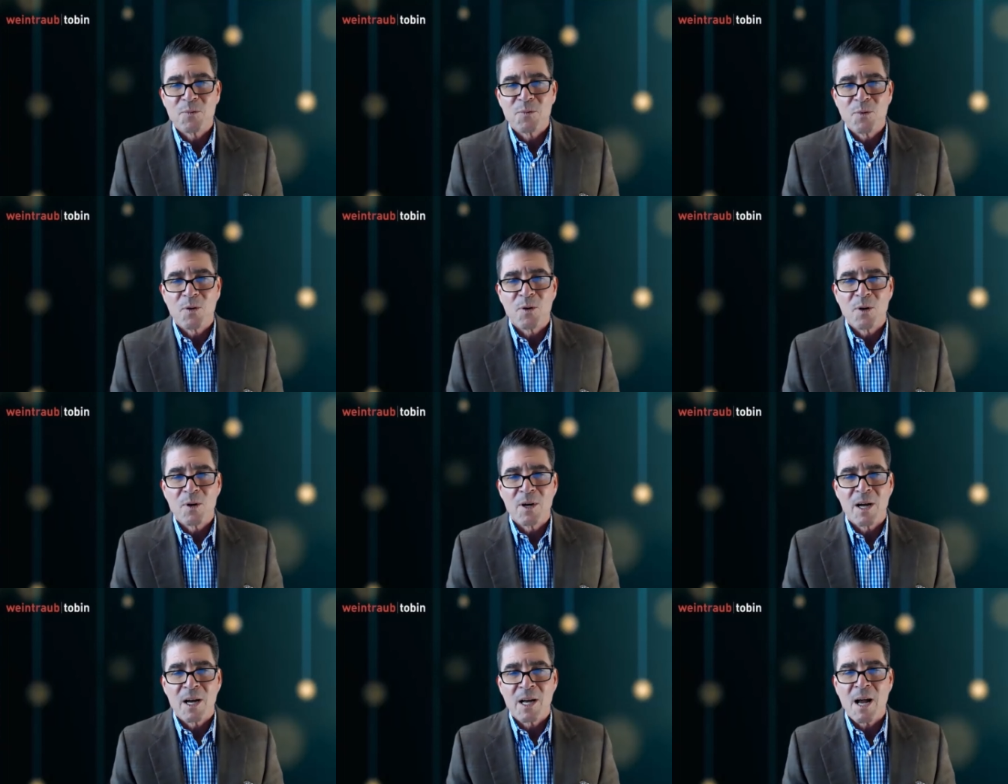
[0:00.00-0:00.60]

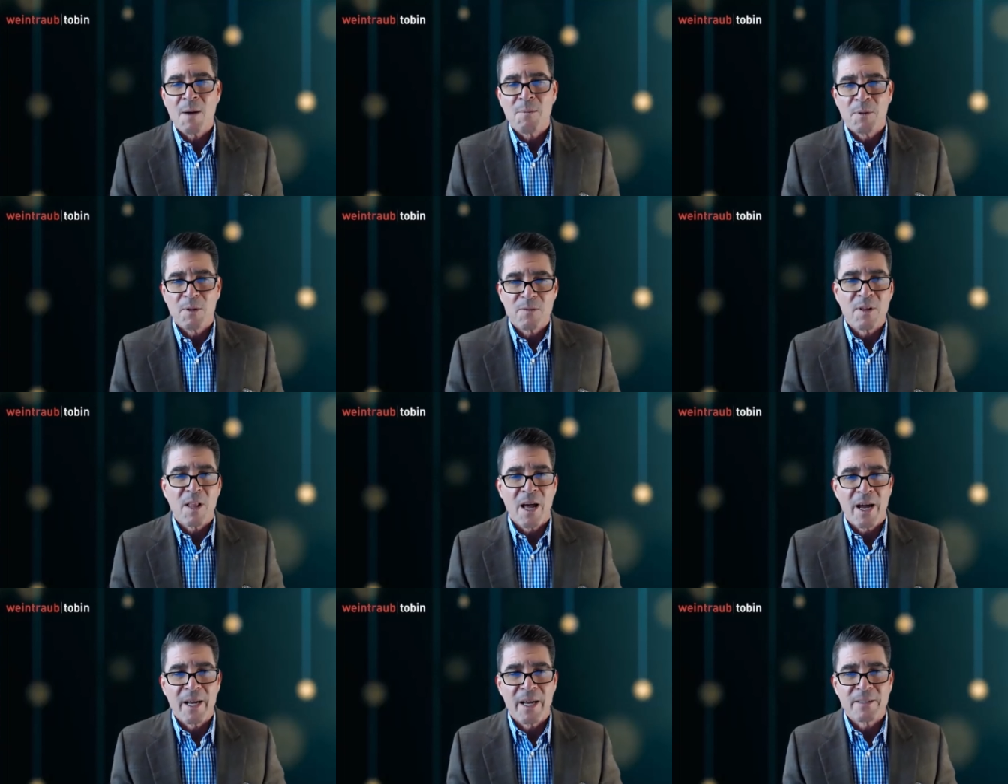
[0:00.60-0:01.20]
for a couple of
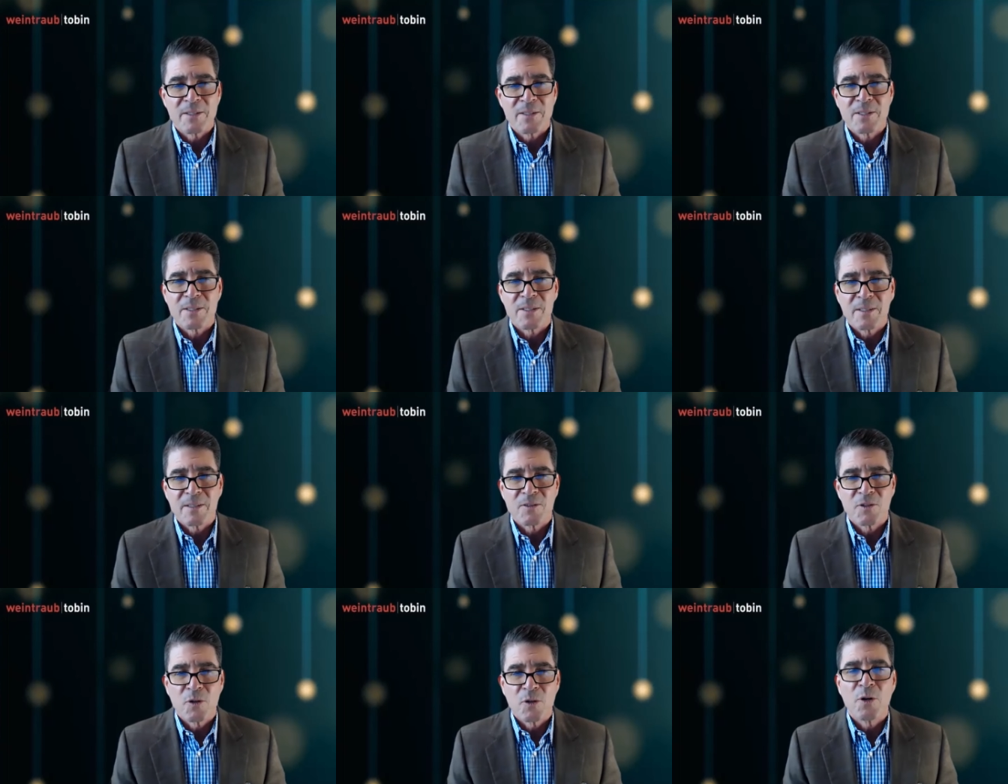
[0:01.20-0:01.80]

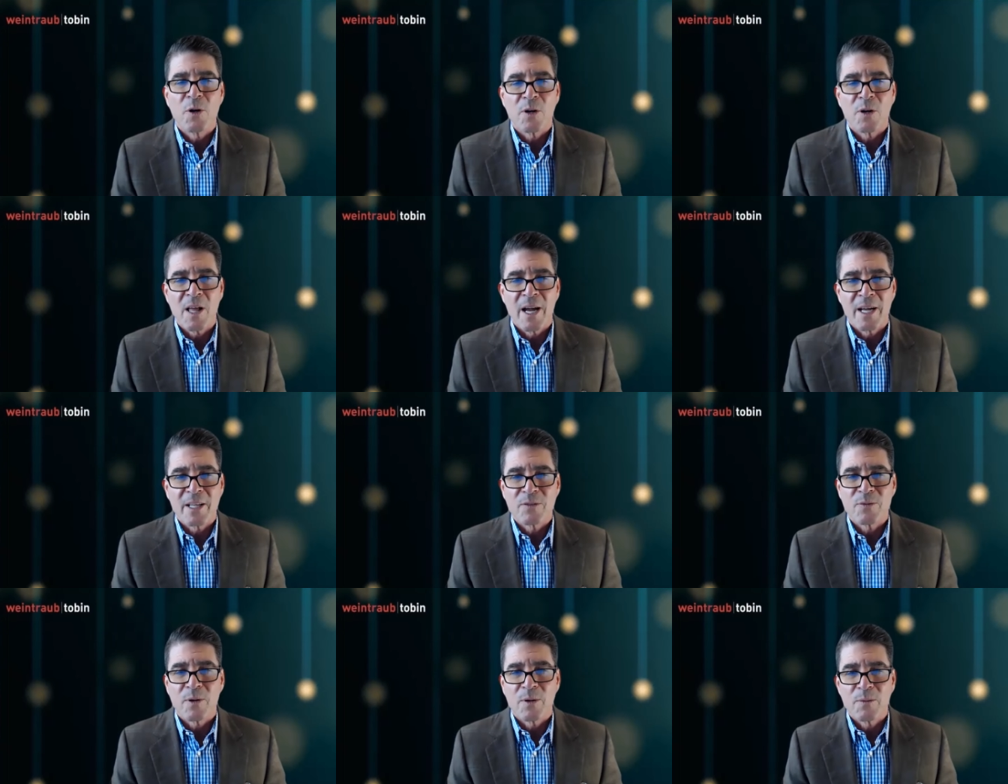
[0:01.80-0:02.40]
clients, studio
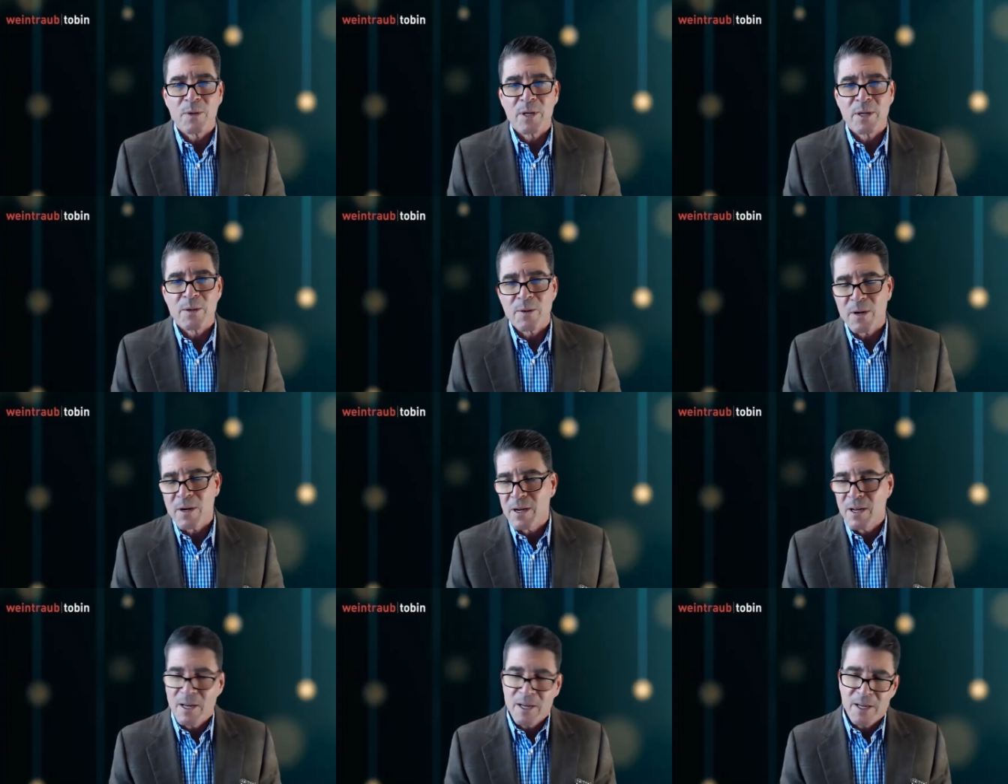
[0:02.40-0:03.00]
clients, when we
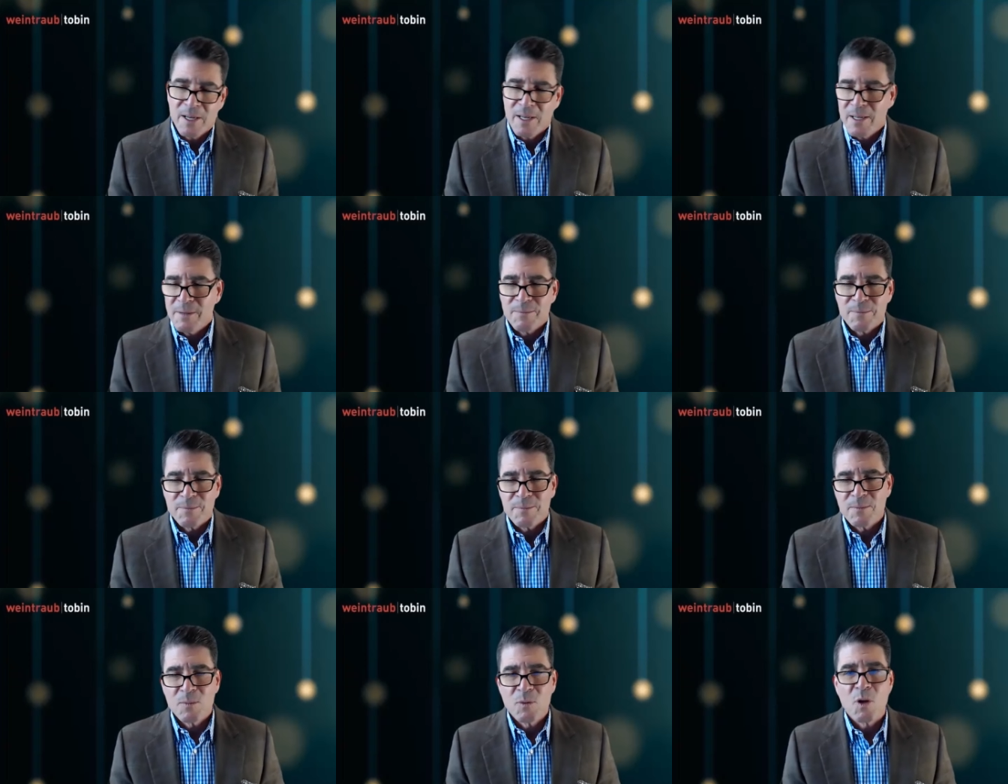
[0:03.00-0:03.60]
were
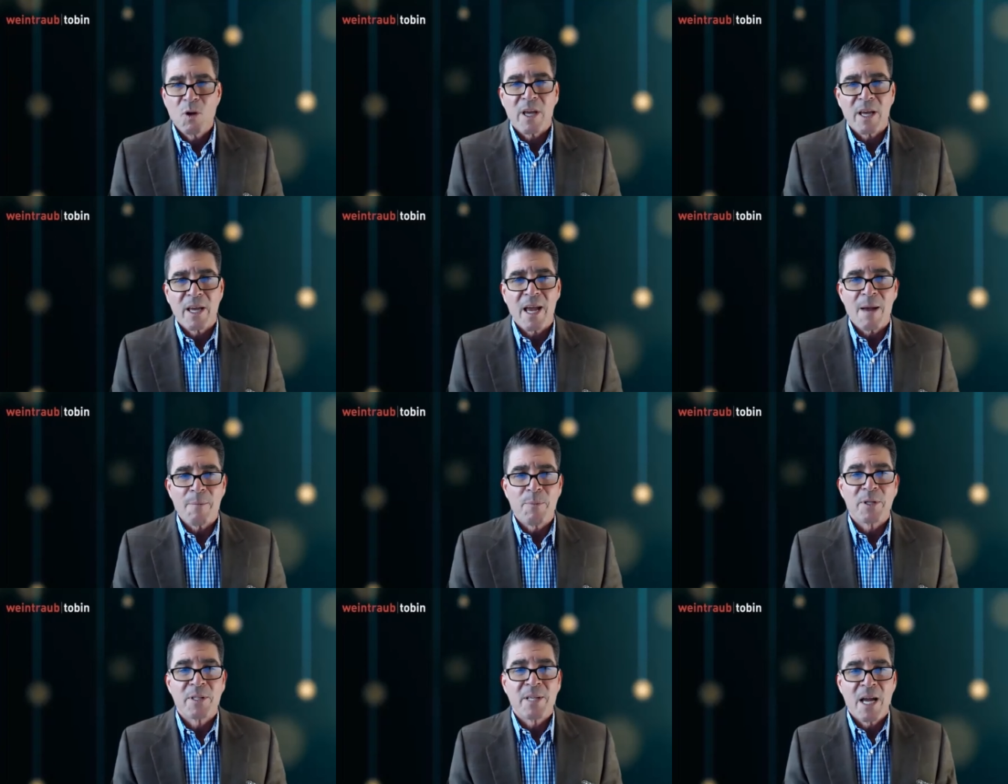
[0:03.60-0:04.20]
looking
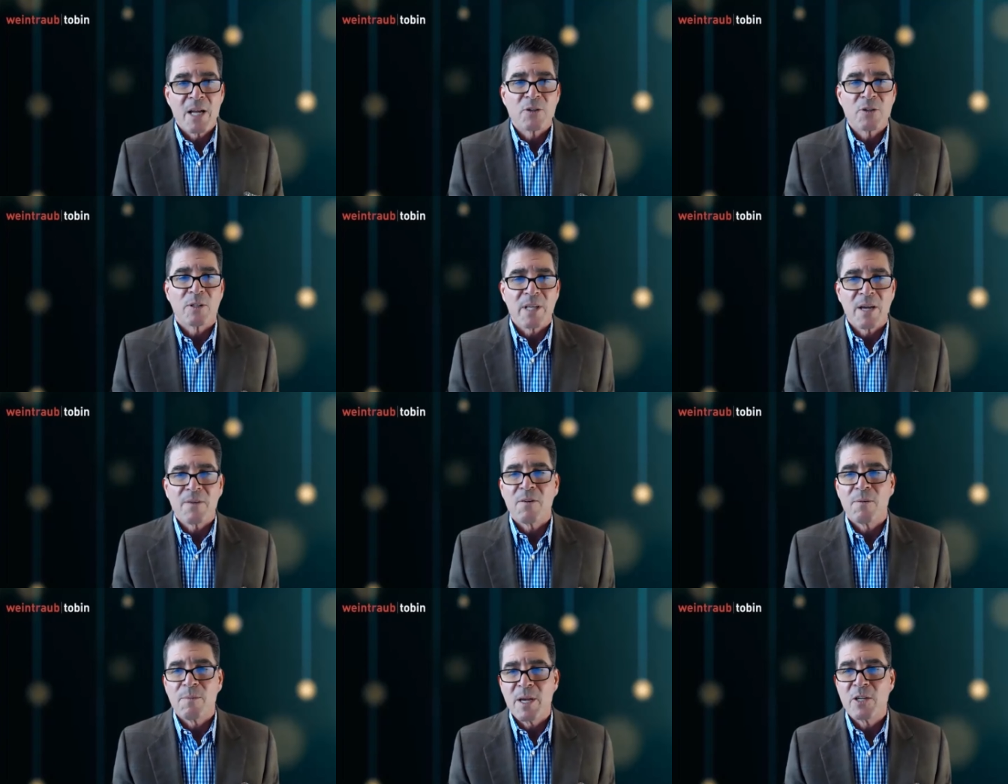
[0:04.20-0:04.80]
at potential
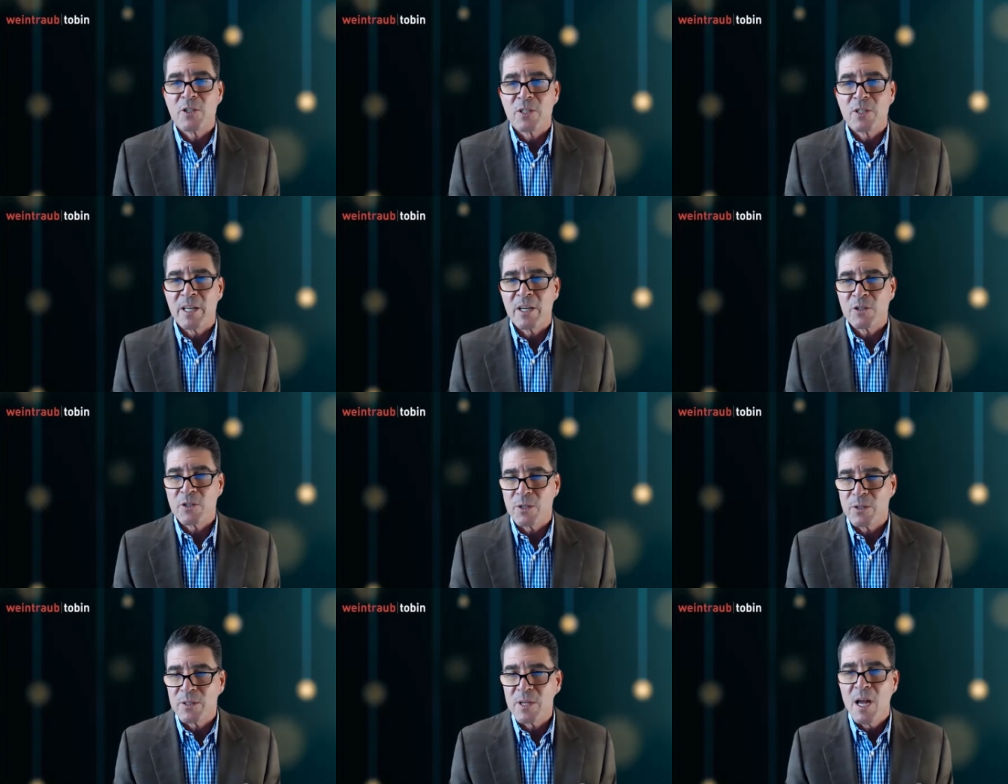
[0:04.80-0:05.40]
defamation
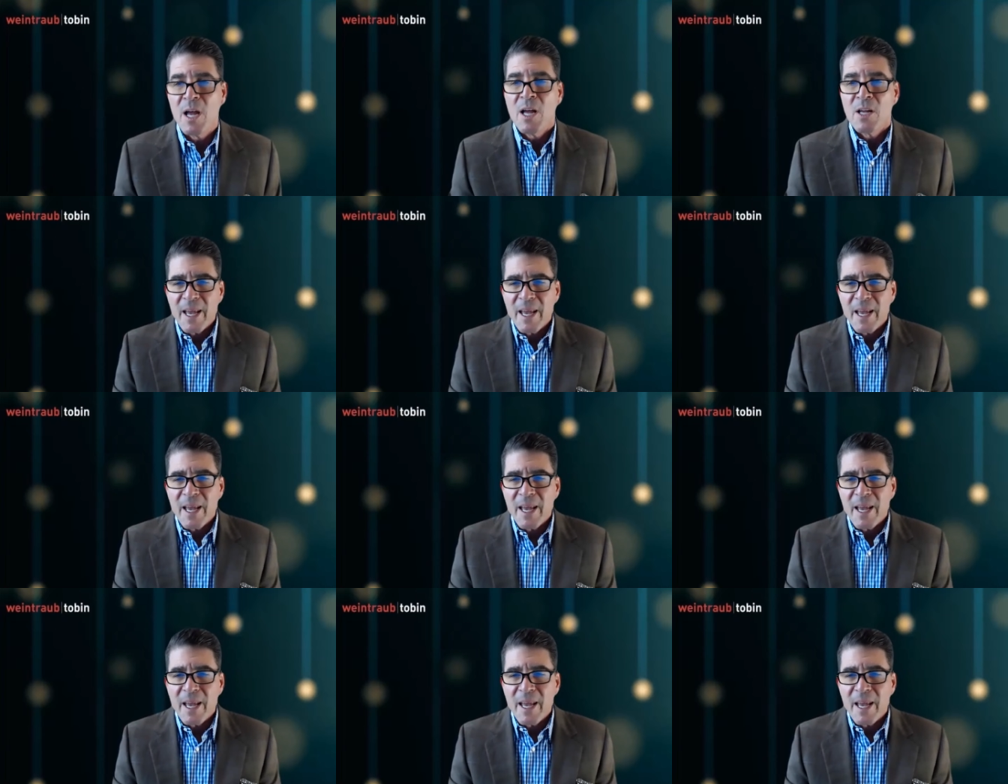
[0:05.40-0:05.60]
issues.